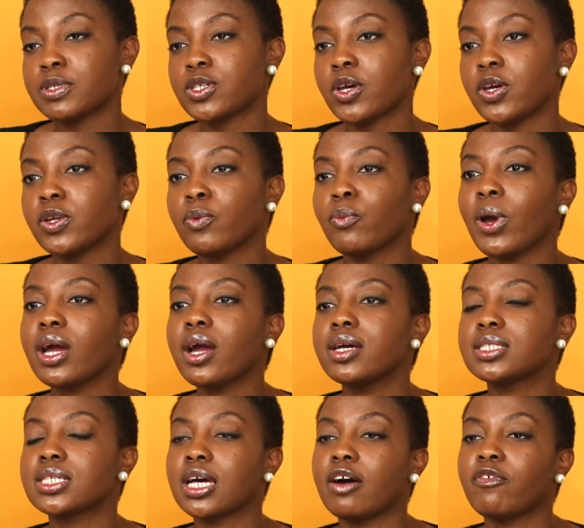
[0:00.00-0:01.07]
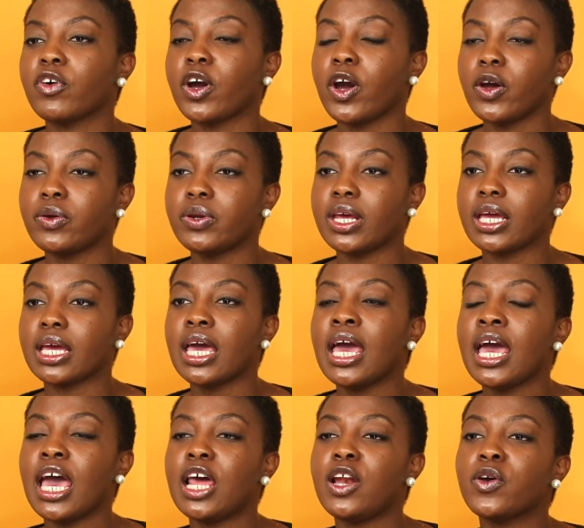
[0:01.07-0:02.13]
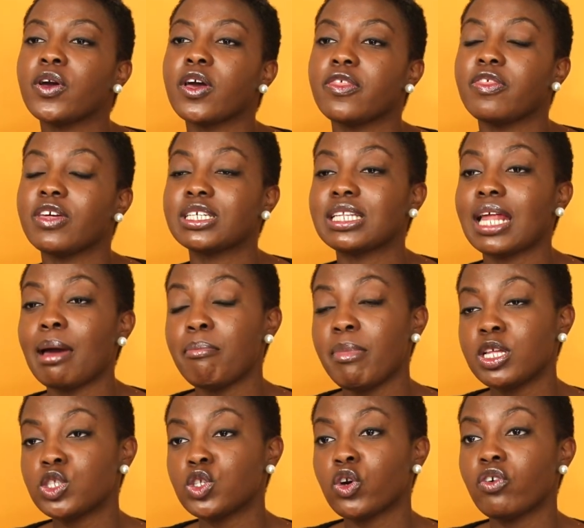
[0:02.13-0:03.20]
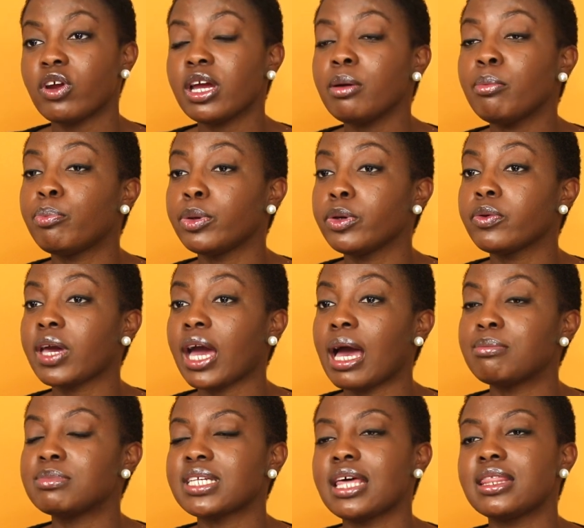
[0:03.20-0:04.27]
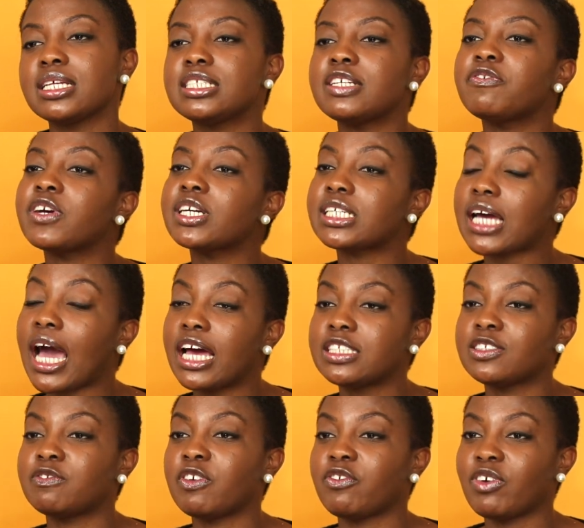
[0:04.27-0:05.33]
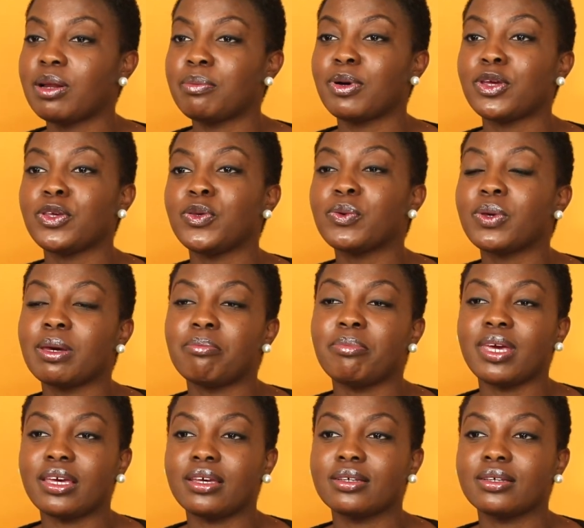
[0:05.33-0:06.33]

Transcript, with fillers: episode, we're going to cover coding and look at things like mentoring, boot camps, and the different kinds of developer you can